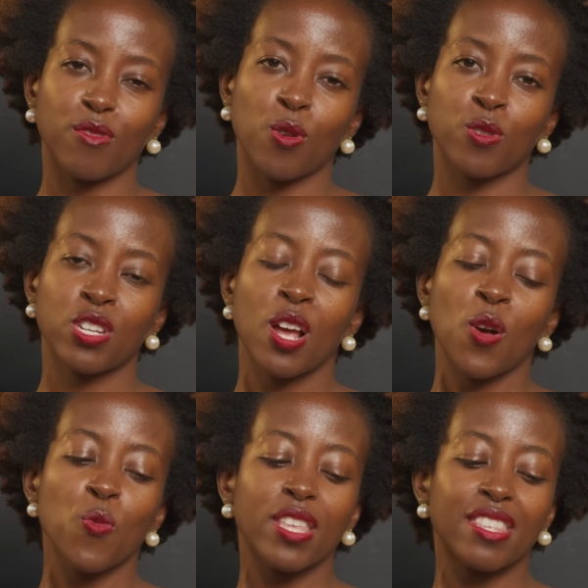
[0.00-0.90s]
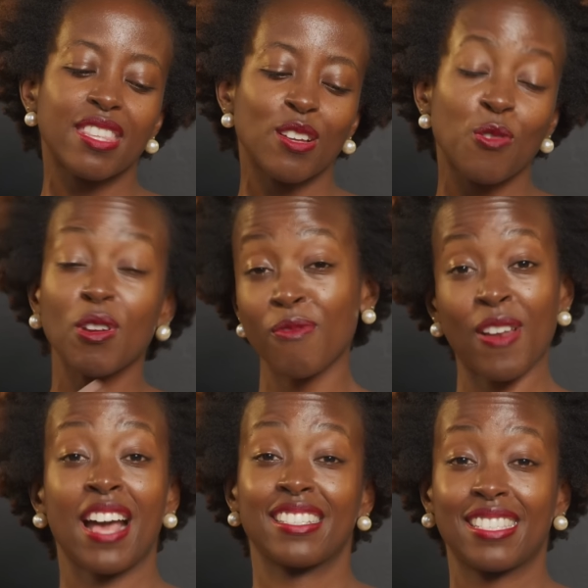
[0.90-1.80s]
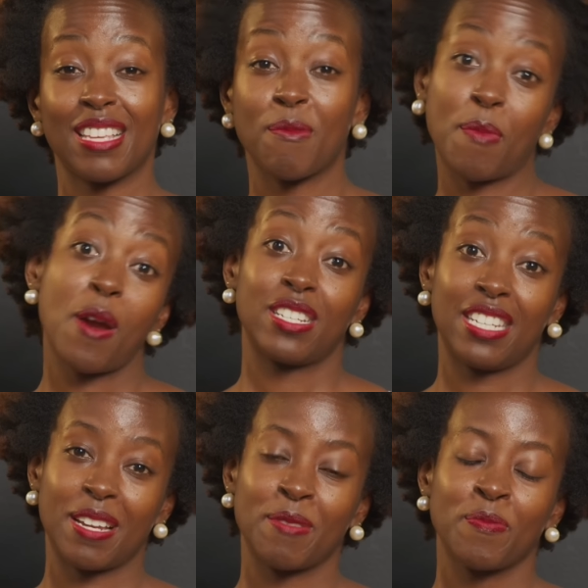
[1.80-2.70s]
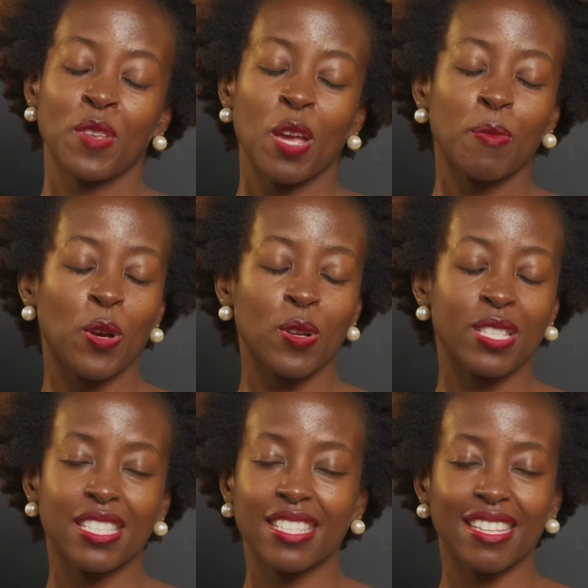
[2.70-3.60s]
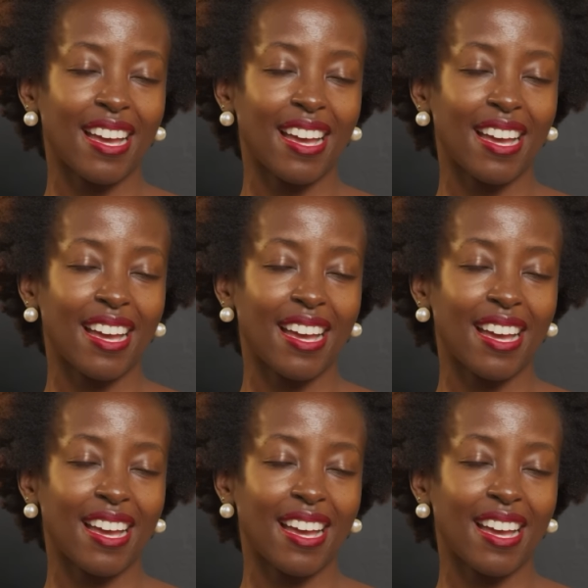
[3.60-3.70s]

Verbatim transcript: note with green flags in parenting, because